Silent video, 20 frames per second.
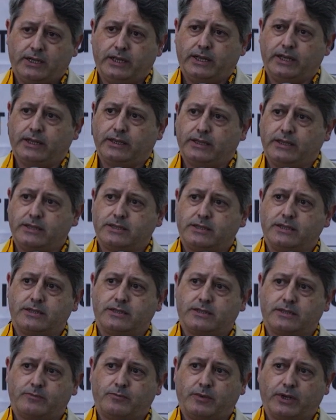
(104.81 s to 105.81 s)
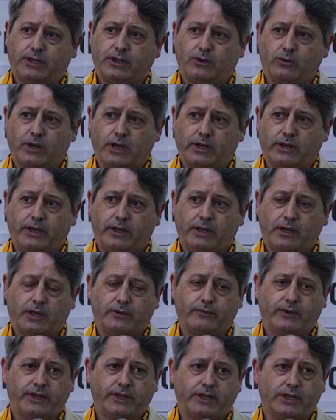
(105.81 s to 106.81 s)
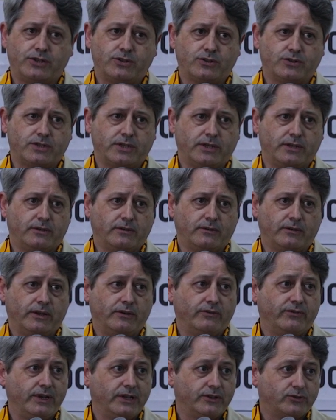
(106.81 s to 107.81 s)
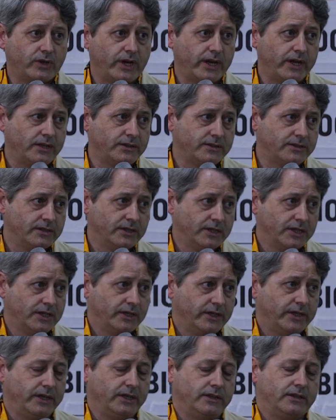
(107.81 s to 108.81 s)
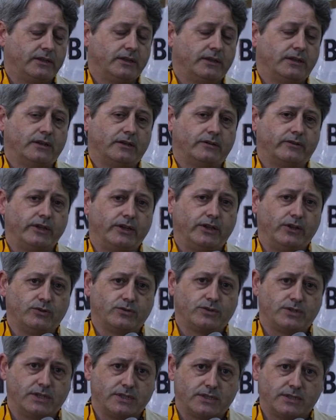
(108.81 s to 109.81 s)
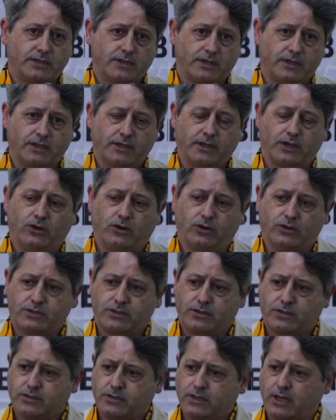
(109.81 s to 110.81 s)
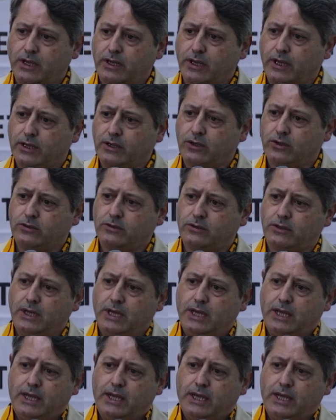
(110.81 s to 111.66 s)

This is particularly advantageous in field trials. It reduces the costs a lot.